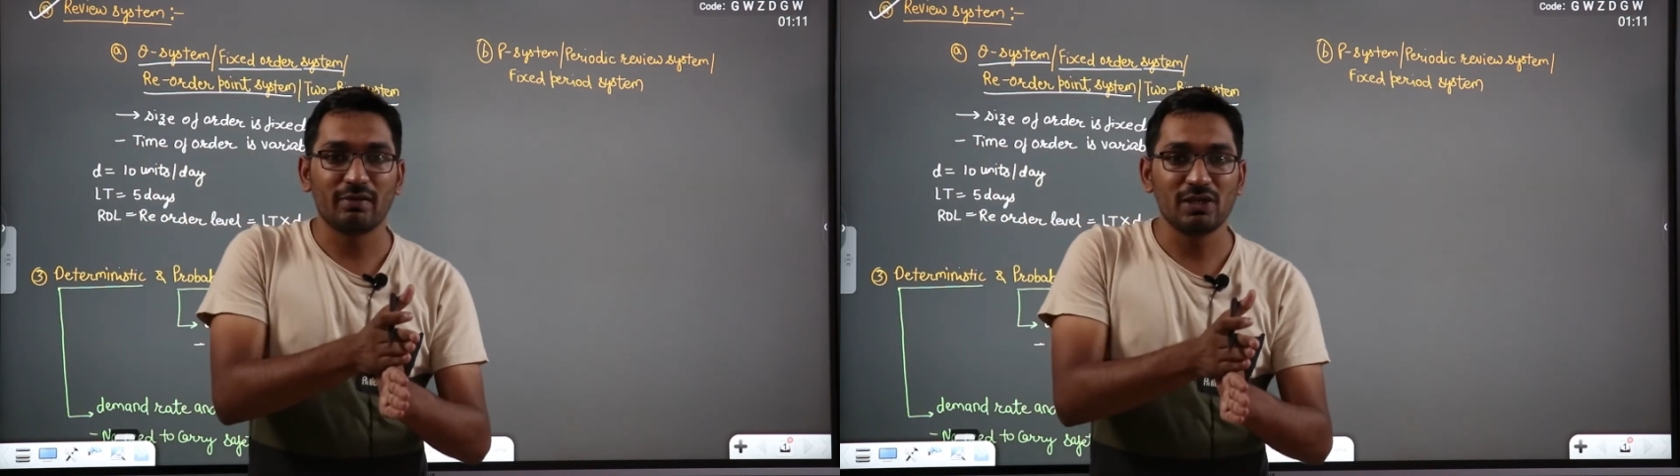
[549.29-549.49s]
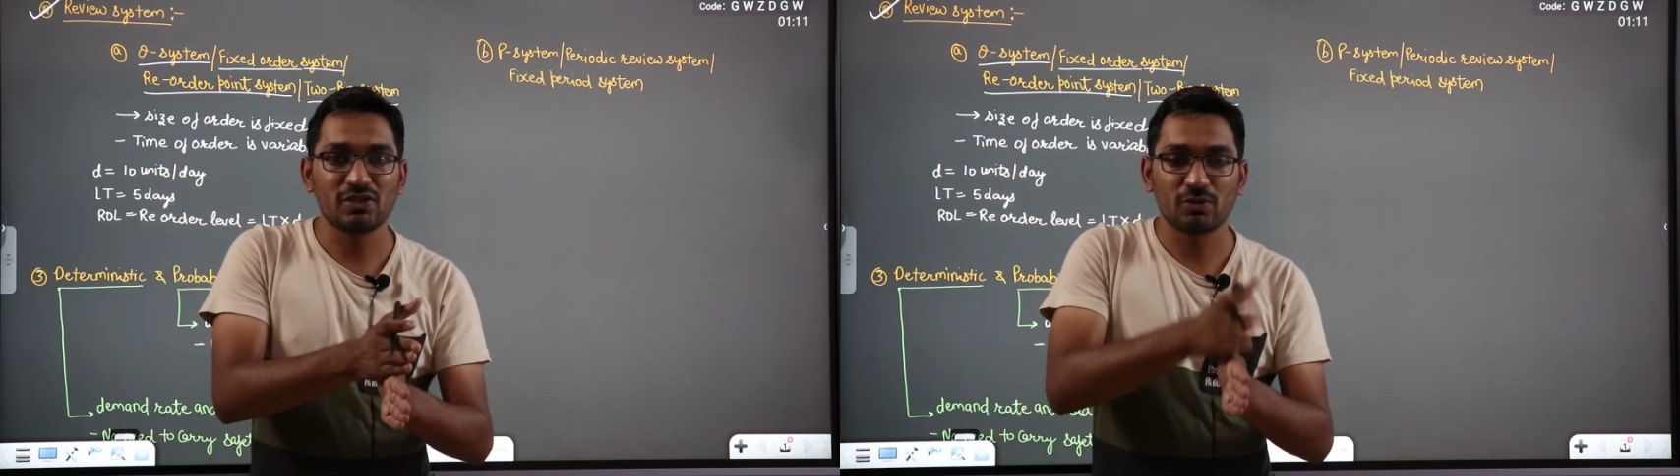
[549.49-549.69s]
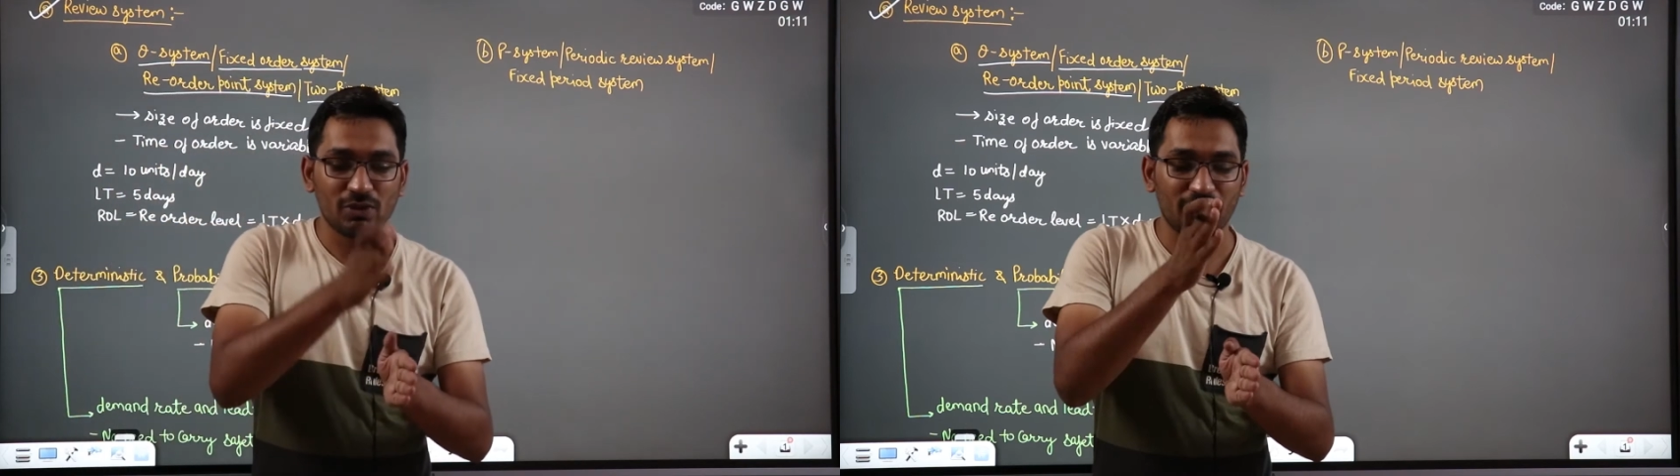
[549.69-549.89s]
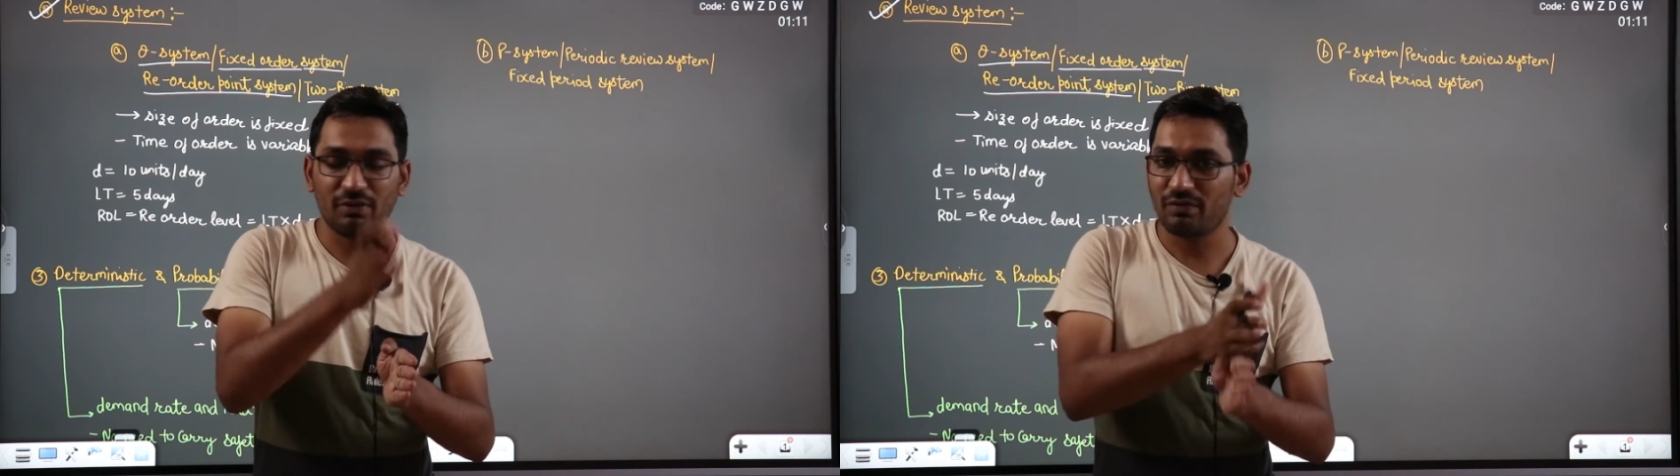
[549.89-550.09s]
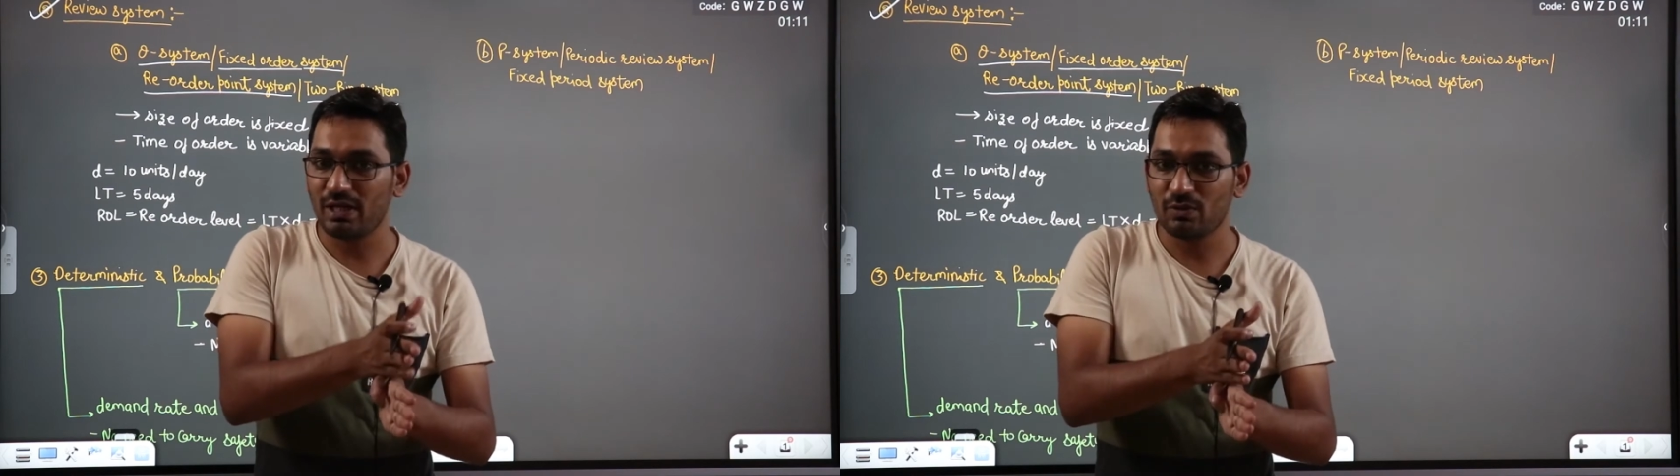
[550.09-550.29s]
reach to the
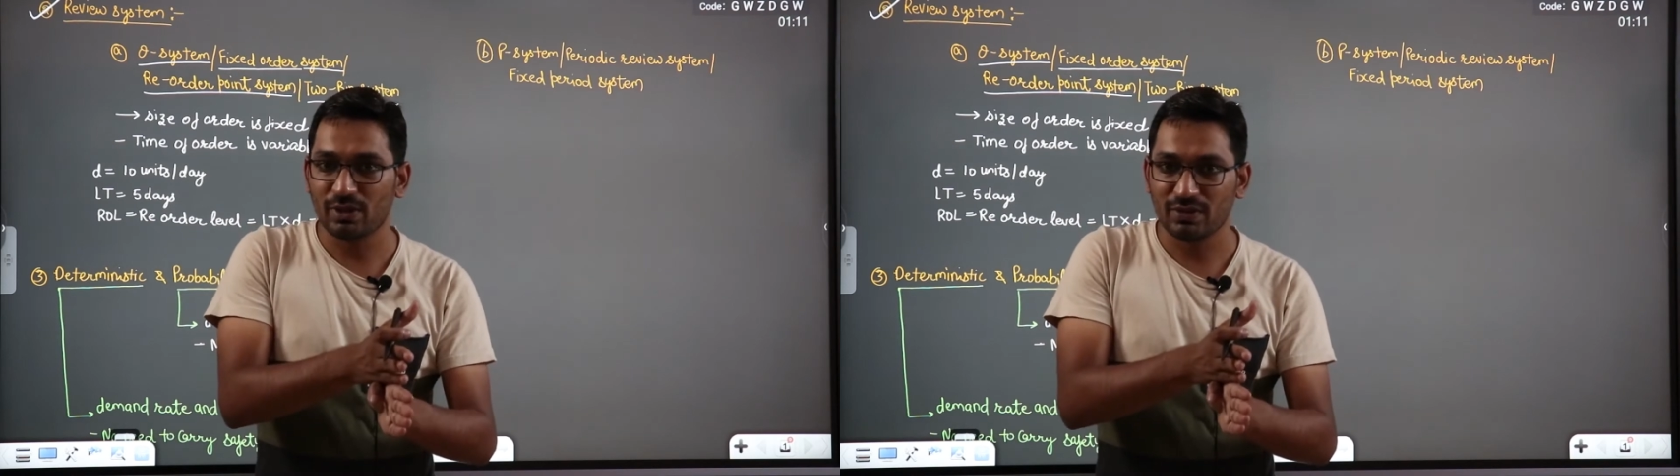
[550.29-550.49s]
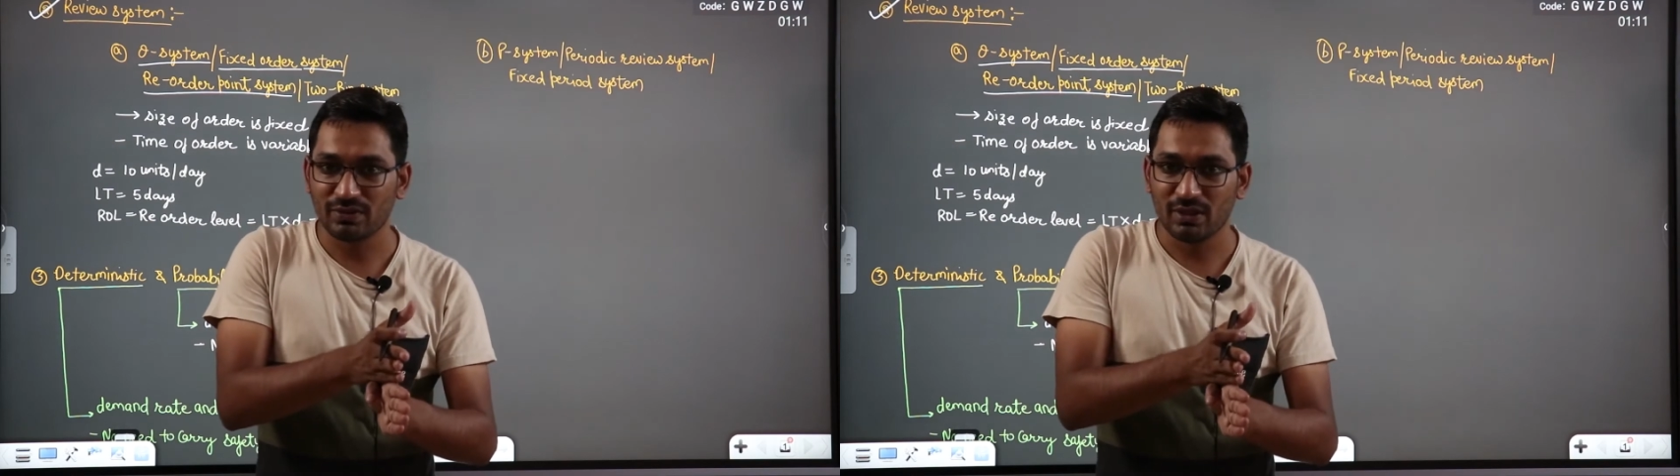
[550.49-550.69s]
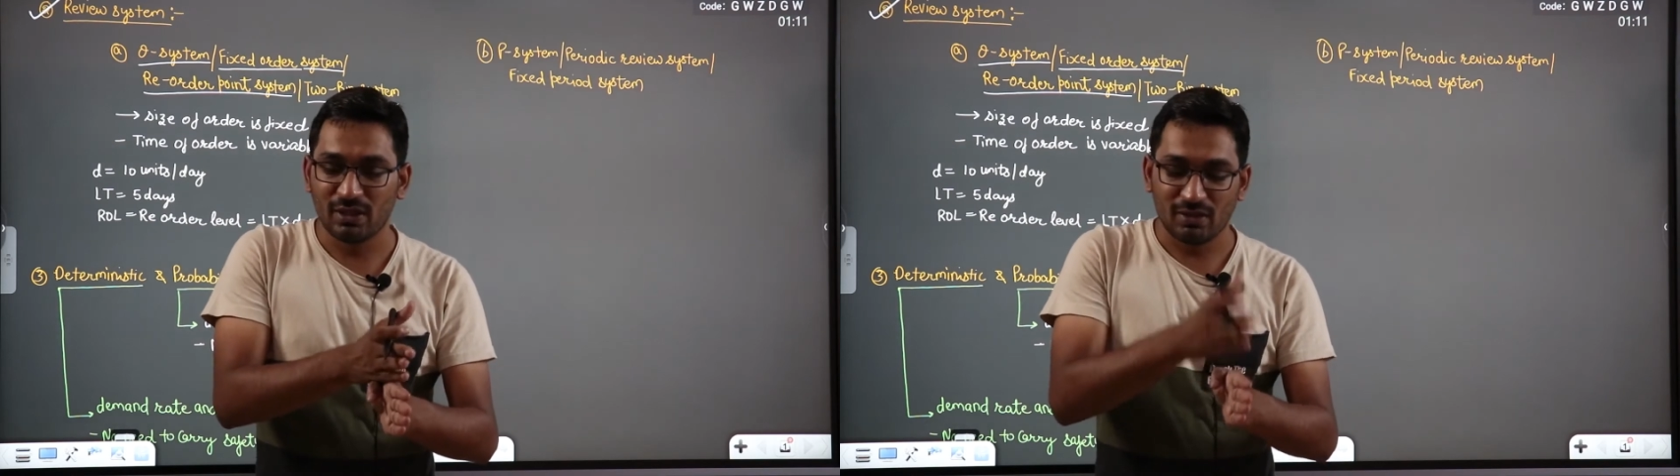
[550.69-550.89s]
50 units.